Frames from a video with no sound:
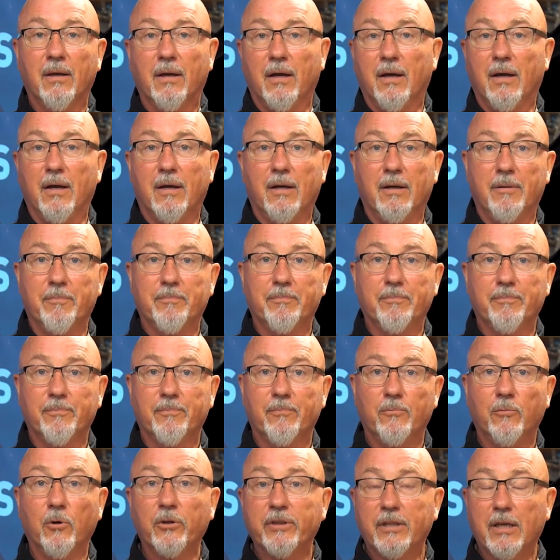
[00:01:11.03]

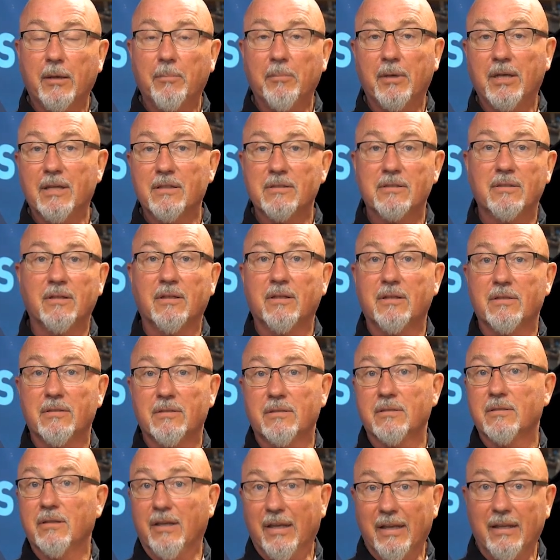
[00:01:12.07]
What that means
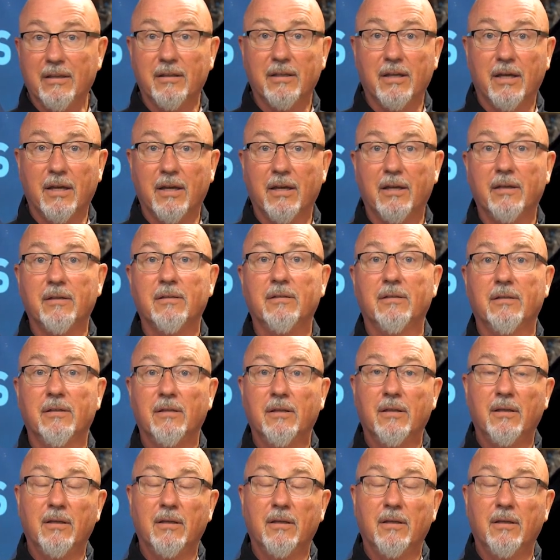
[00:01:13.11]
is, in the end,